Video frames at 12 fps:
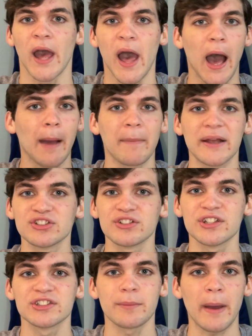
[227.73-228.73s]
I mentioned
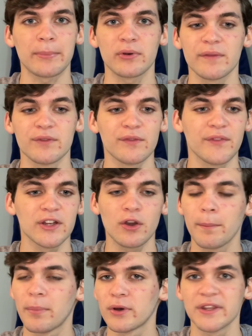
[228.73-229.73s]
this in my preview video,
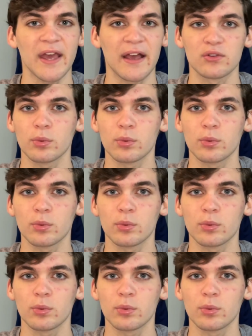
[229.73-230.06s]
but yes,